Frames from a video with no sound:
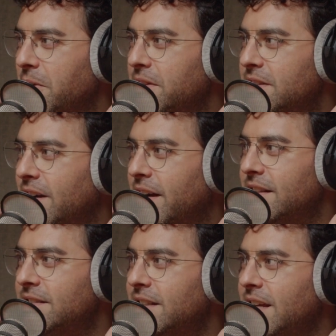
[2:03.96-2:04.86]
both
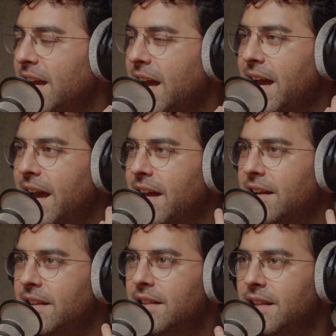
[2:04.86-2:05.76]
sides,
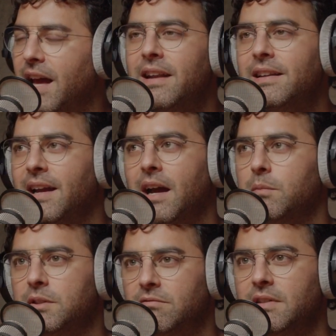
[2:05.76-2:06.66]
and the
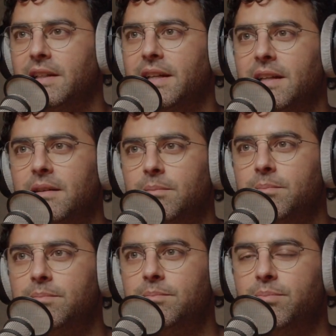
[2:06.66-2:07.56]
undercut was really
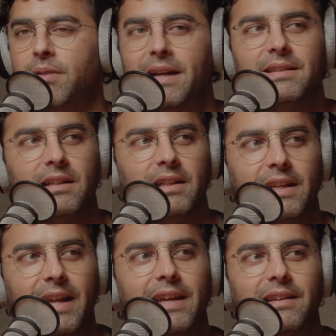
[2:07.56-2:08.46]

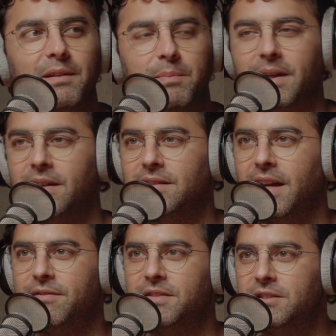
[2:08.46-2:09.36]
practically needed because
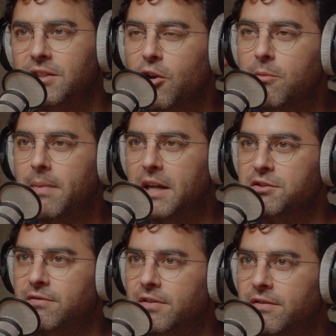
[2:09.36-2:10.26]
I have so much
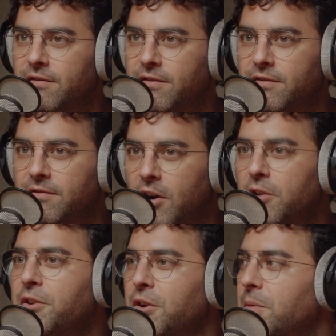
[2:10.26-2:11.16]

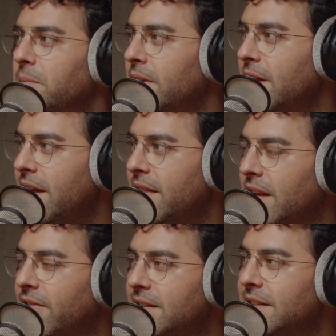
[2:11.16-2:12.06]
volume
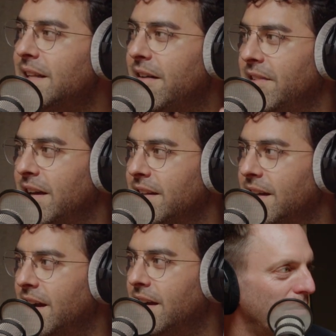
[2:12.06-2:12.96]
that if I didn't have the
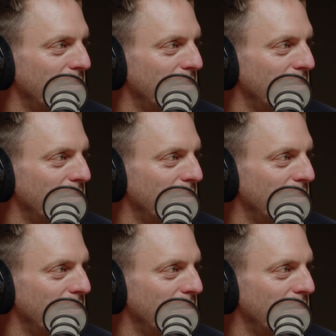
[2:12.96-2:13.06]
undercut,